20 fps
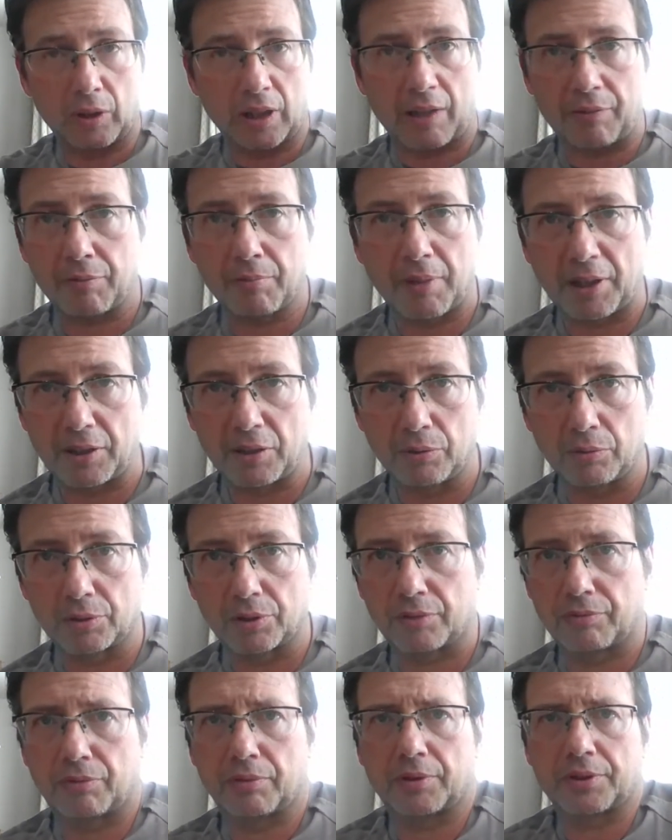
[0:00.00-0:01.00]
everybody
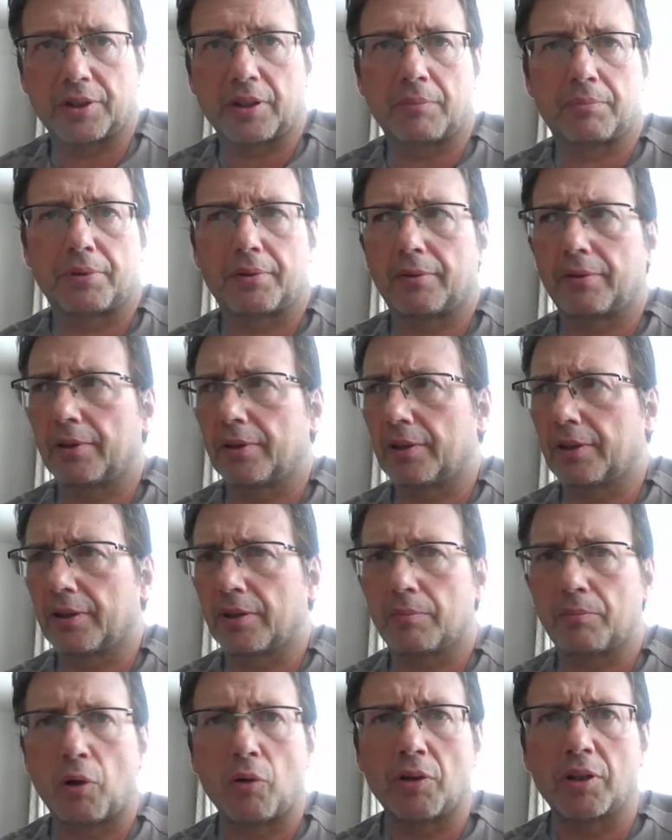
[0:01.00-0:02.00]
uses, for example,
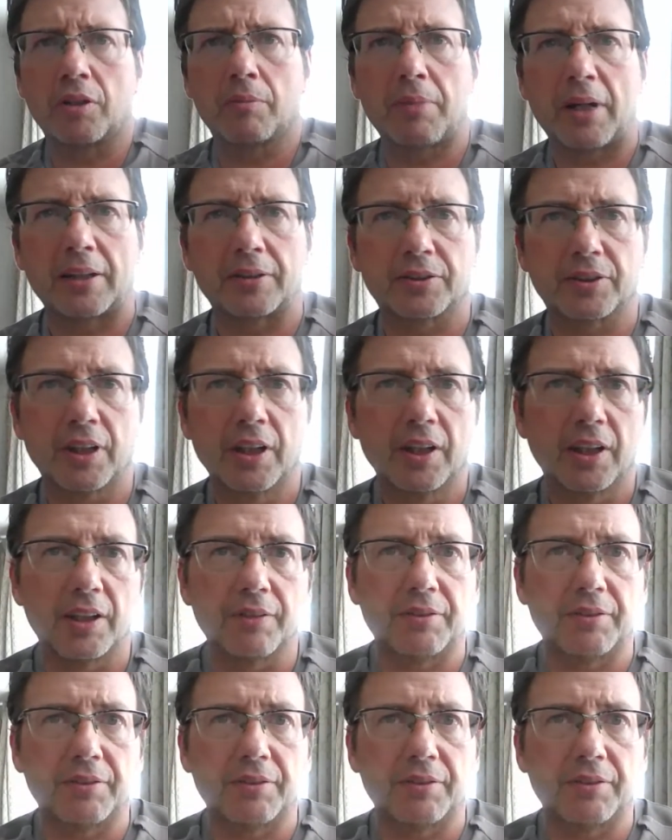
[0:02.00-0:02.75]
Bollinger Bands.